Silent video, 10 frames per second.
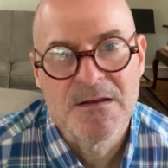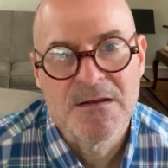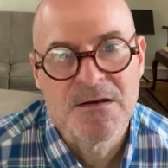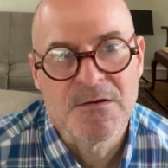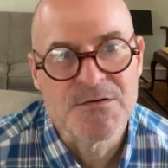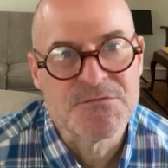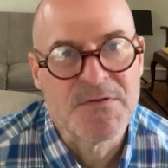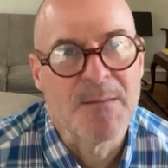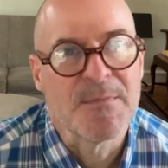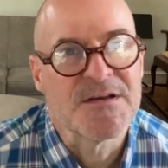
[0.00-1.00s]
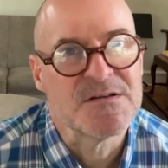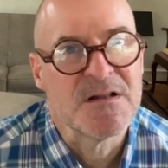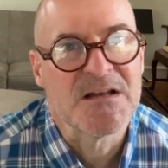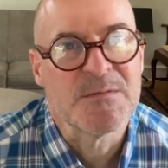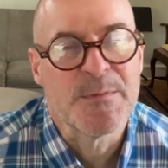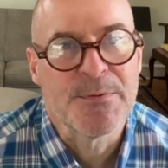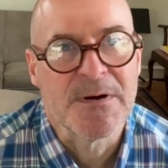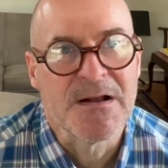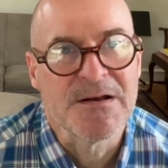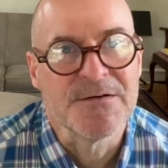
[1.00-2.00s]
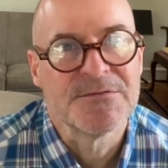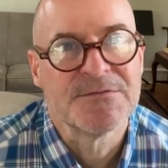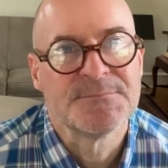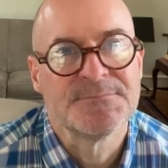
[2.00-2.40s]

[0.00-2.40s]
know, his family has a lot to be proud of.